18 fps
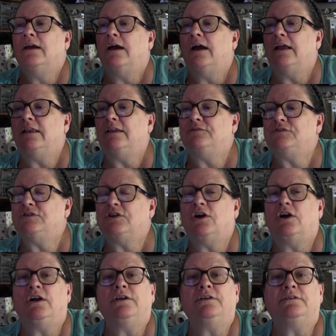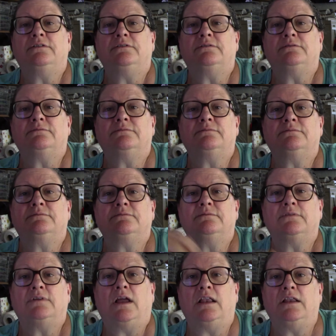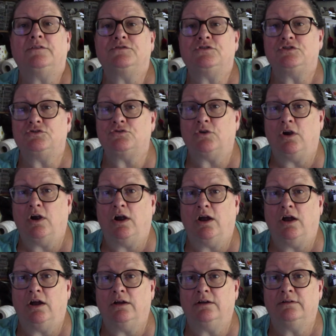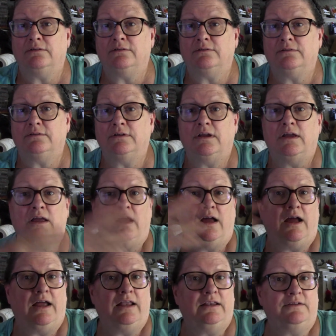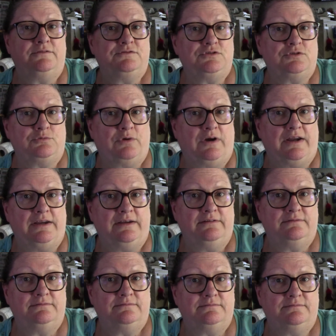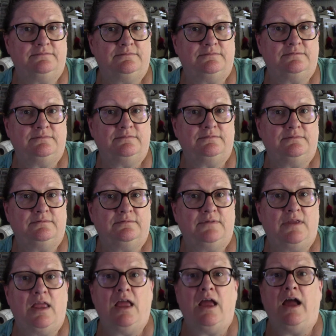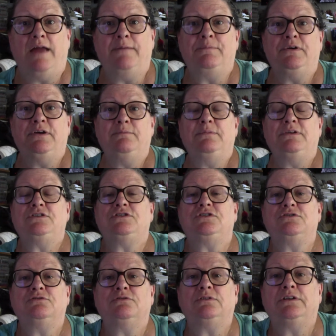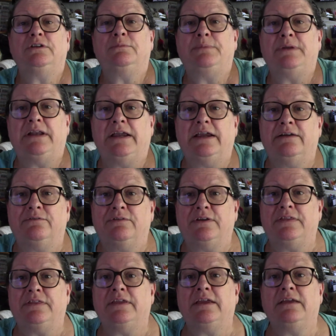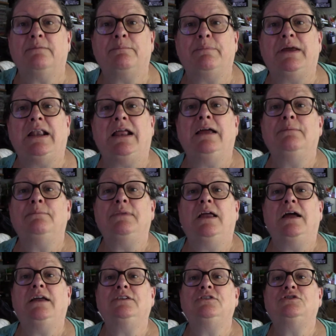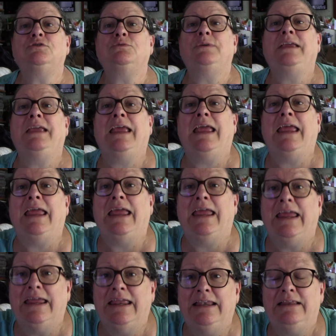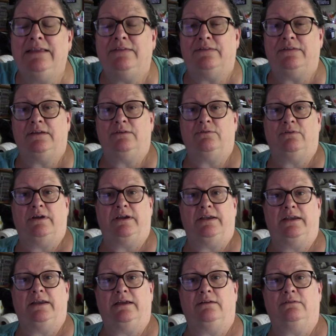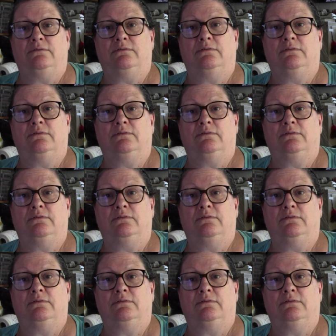I love to garden. I love to draw. I love to write. I pretty much do a little bit of everything, but I'm not doing anything right now.